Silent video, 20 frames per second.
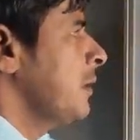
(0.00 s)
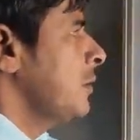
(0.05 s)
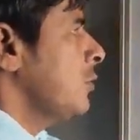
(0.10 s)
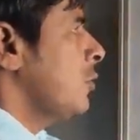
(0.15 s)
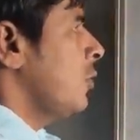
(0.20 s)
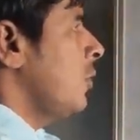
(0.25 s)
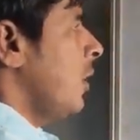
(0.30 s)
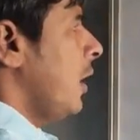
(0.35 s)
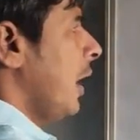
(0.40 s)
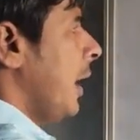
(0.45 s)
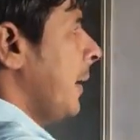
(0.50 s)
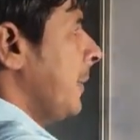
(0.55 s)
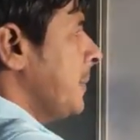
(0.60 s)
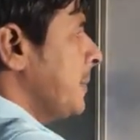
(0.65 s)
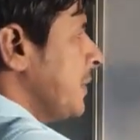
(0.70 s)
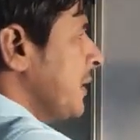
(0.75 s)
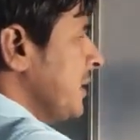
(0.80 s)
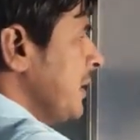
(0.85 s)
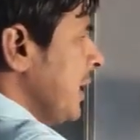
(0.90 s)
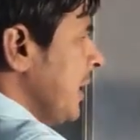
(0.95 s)
So
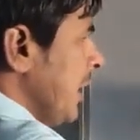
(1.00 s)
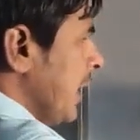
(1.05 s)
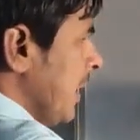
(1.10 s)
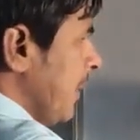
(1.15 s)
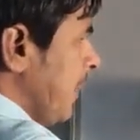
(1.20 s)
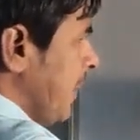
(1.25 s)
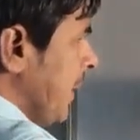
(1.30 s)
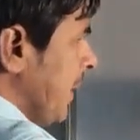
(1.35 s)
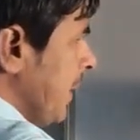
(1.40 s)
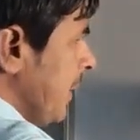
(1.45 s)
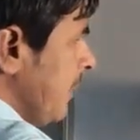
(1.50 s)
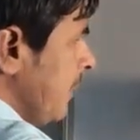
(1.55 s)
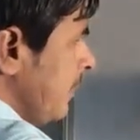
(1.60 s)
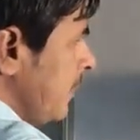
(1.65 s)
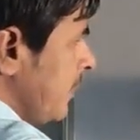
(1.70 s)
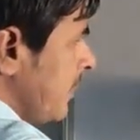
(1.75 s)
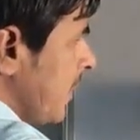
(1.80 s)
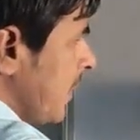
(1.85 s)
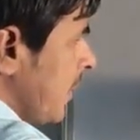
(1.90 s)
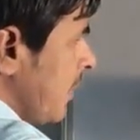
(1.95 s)
after the AP,
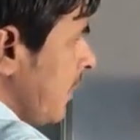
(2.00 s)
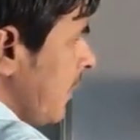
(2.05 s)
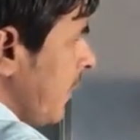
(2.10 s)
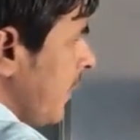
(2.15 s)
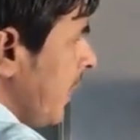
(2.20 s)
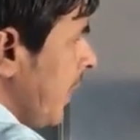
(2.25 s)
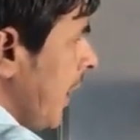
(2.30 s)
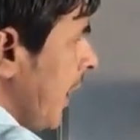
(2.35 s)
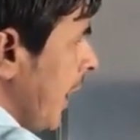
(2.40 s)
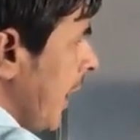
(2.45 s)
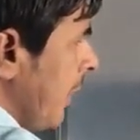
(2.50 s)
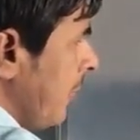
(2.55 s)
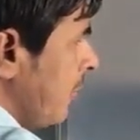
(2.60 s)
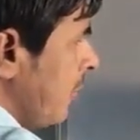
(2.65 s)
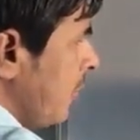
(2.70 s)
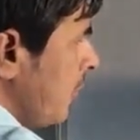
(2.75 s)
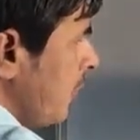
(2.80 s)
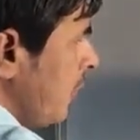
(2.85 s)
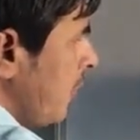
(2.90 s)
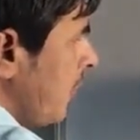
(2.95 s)
we
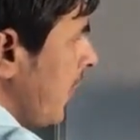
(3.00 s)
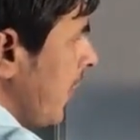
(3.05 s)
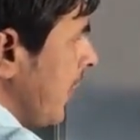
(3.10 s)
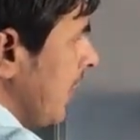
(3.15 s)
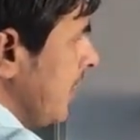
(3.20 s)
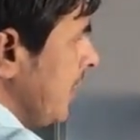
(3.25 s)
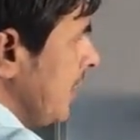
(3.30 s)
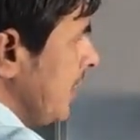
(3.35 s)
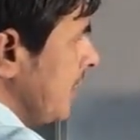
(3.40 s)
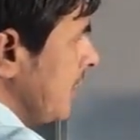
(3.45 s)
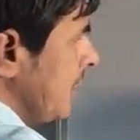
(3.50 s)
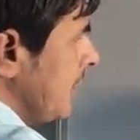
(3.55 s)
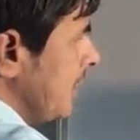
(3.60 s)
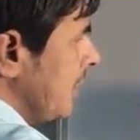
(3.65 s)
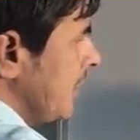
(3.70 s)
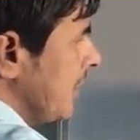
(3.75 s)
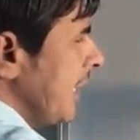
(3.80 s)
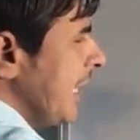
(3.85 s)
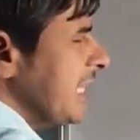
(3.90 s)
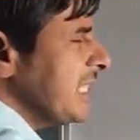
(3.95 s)
have to find
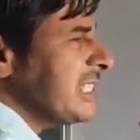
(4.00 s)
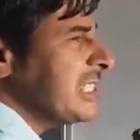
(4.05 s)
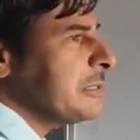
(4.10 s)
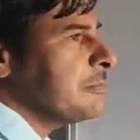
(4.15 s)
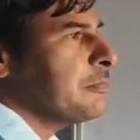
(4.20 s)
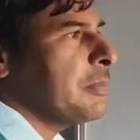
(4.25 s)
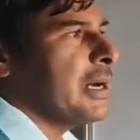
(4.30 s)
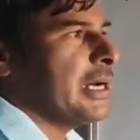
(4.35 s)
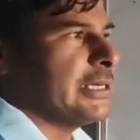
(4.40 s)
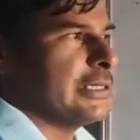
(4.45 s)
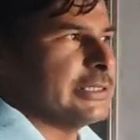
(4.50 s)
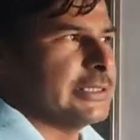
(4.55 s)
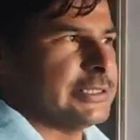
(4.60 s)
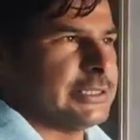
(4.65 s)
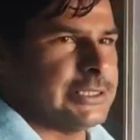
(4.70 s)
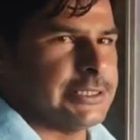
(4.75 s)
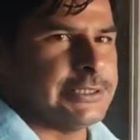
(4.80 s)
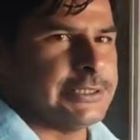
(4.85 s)
next part.